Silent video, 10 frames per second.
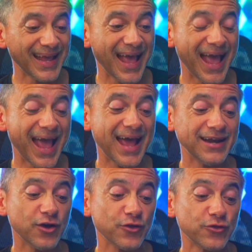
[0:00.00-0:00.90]

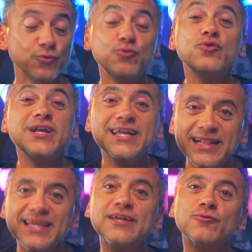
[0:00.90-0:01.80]
And the
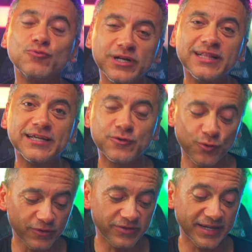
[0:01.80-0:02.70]
really, really
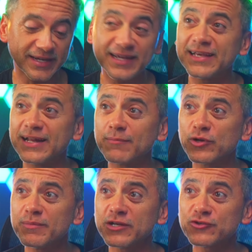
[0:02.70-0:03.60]
cool thing, and I'm gonna
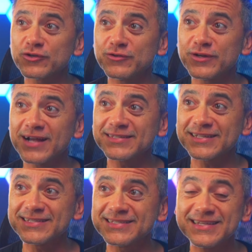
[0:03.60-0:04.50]
make sure you guys
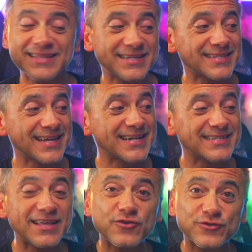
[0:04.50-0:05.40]
can see this, is
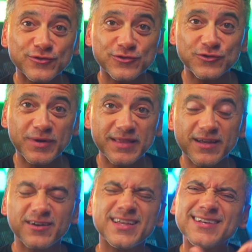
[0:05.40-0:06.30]
that there's a screen
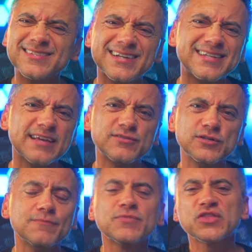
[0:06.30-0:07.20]
there. Yes, it gives
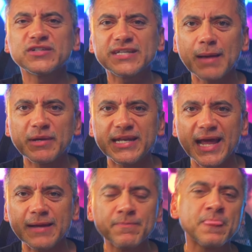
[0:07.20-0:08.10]
you the time of
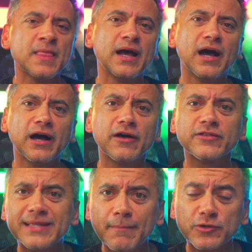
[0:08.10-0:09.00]
day, uh, the
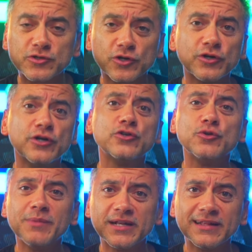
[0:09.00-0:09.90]
temperature,
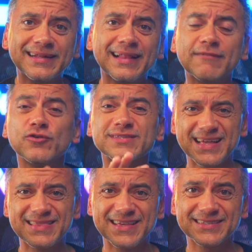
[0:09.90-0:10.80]
humidity levels,
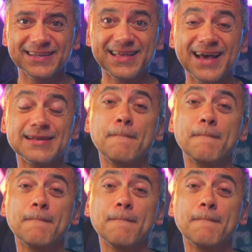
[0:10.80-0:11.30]
and things like that.